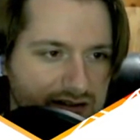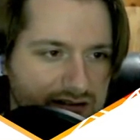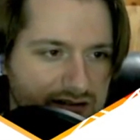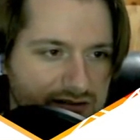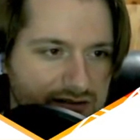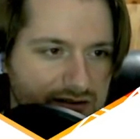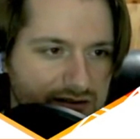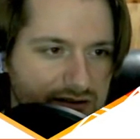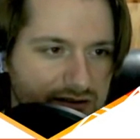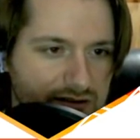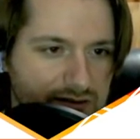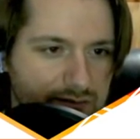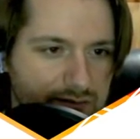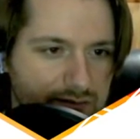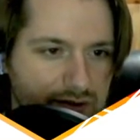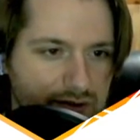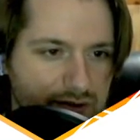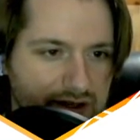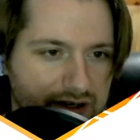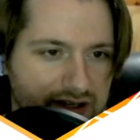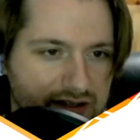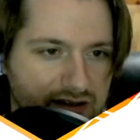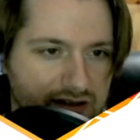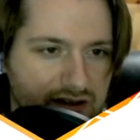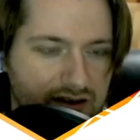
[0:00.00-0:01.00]
turn
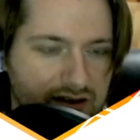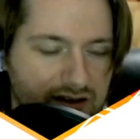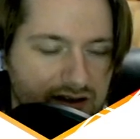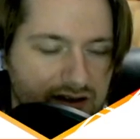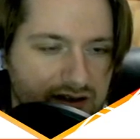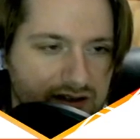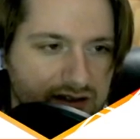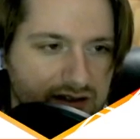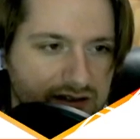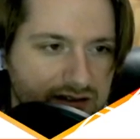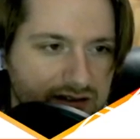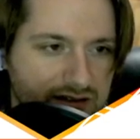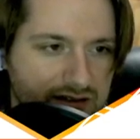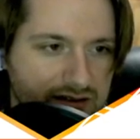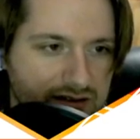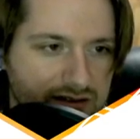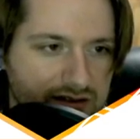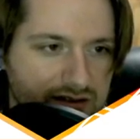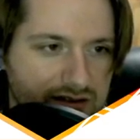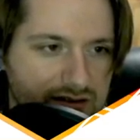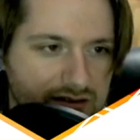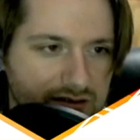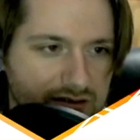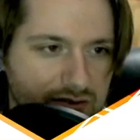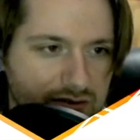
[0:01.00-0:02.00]
break on
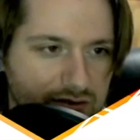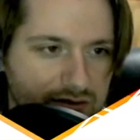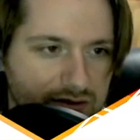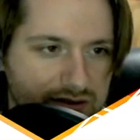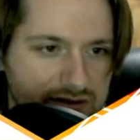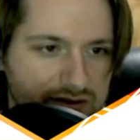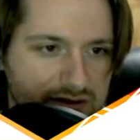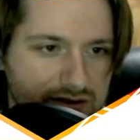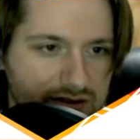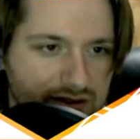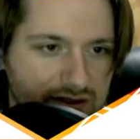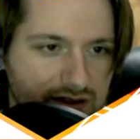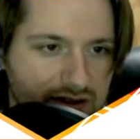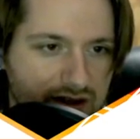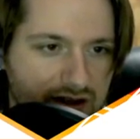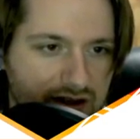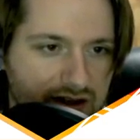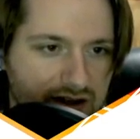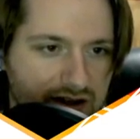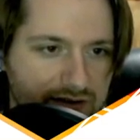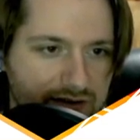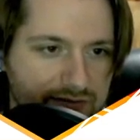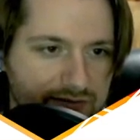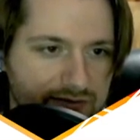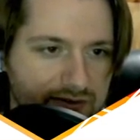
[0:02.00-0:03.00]
or turn it
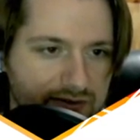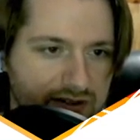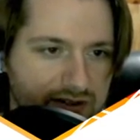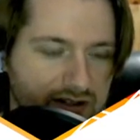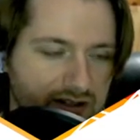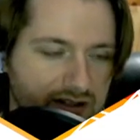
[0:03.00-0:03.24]
off.